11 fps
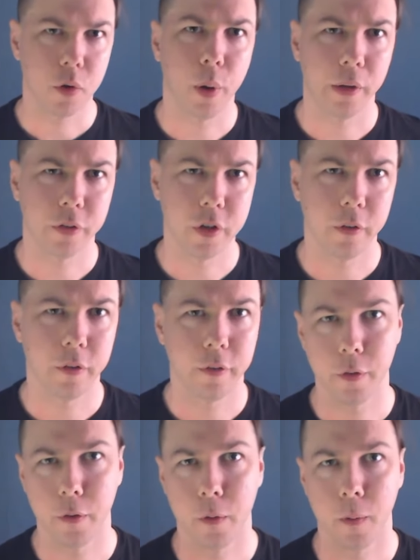Question
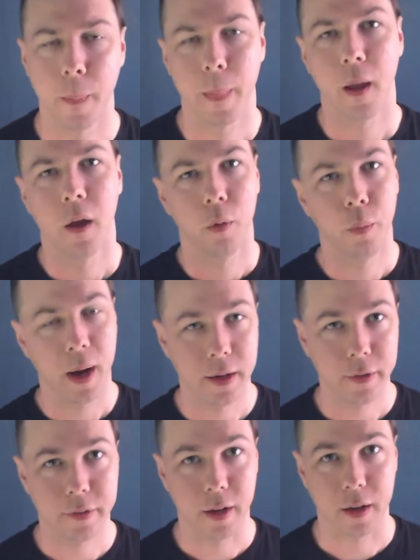two, wait
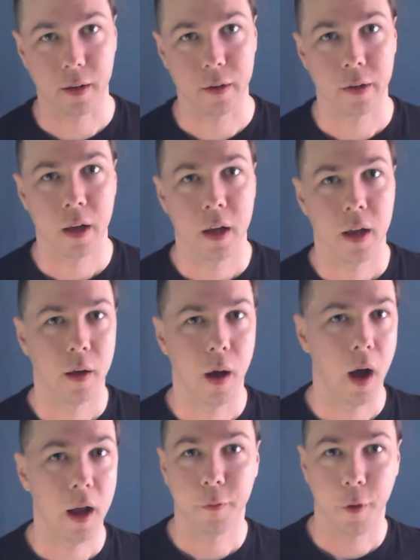a second.
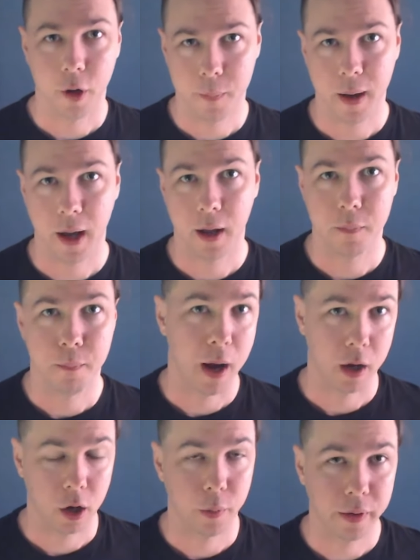I've heard about
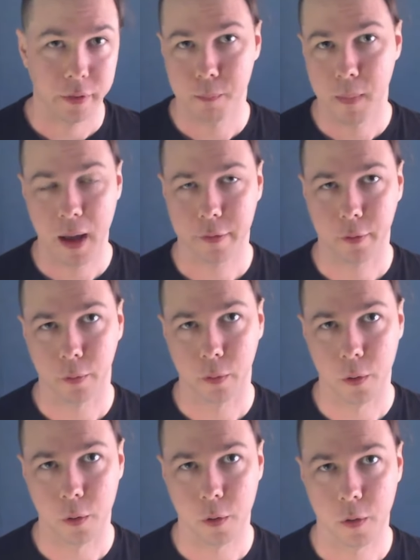macOS
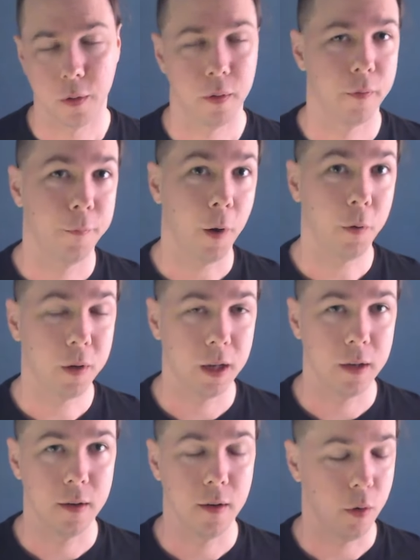Metal or
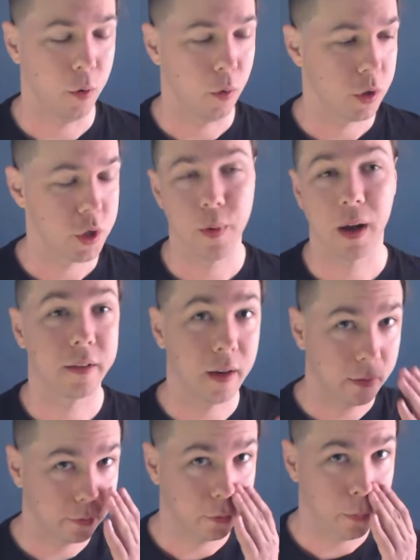Vulkan or
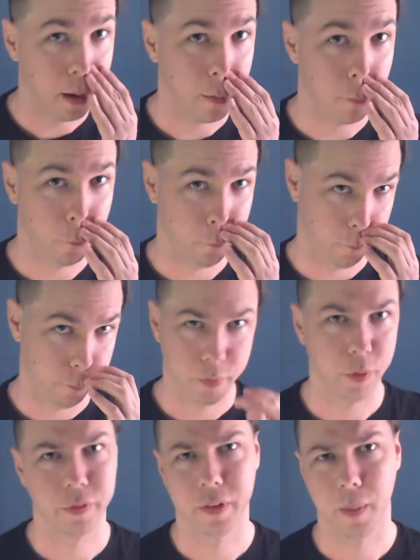DirectX 12
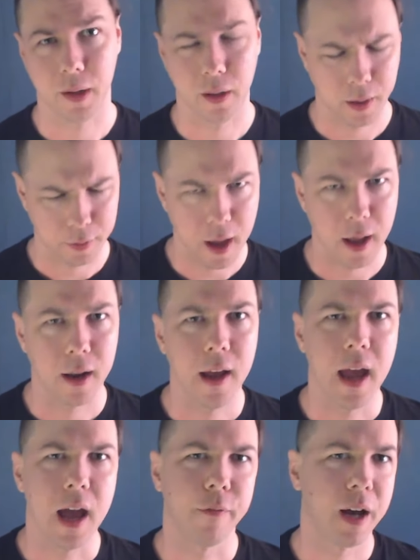or something like that.
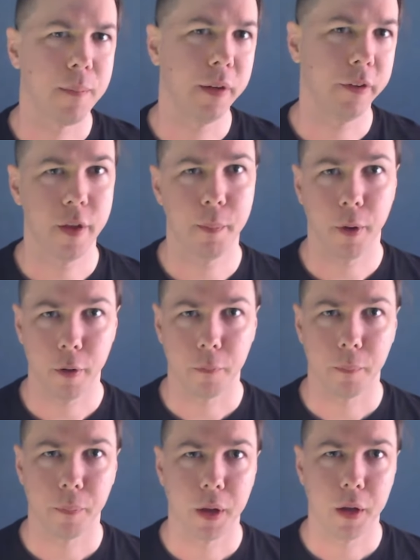Have I missed the boat
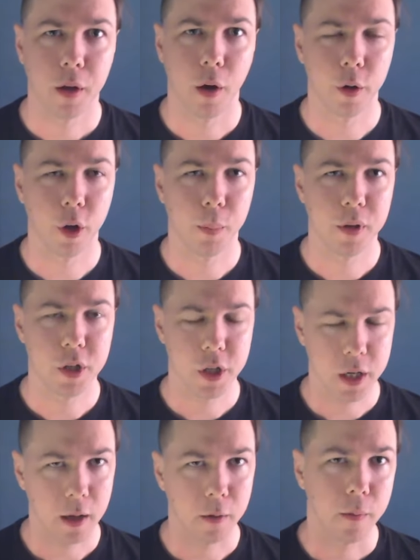on
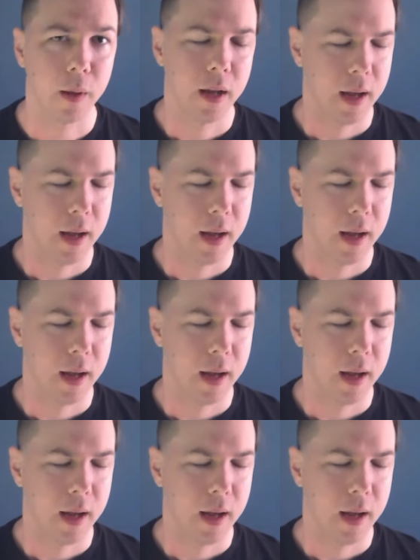OpenGL?